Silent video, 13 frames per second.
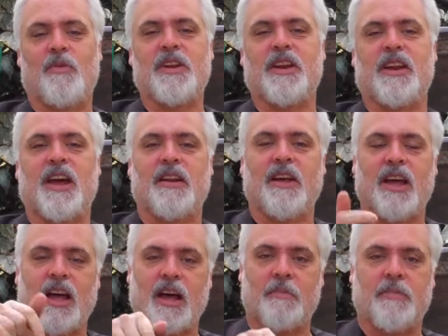When you're done,
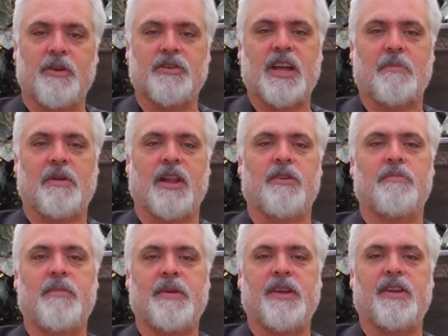post down below.
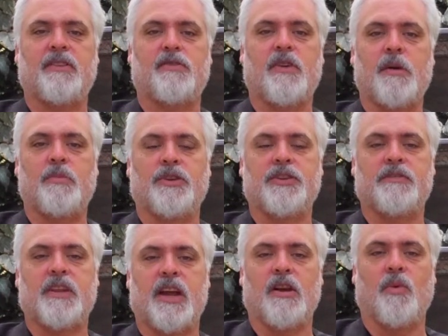Maybe describe what
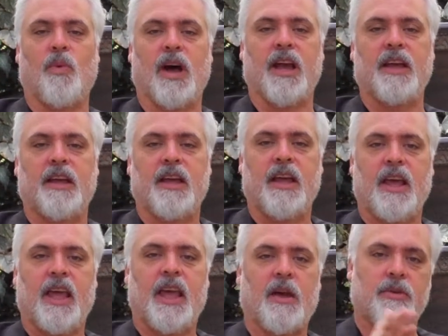you've done and why.
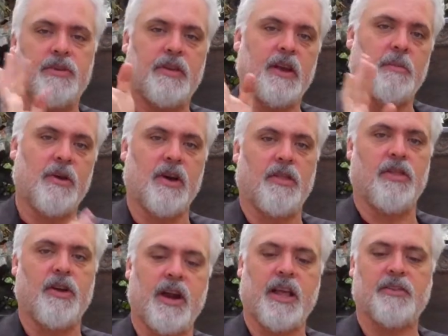And we'll see you tomorrow on
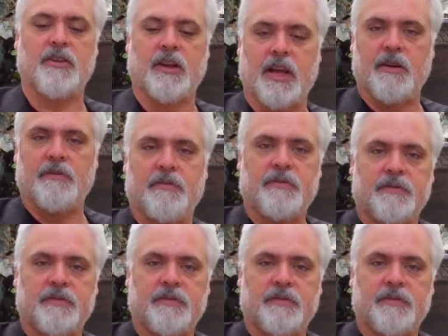30 Days Until Done.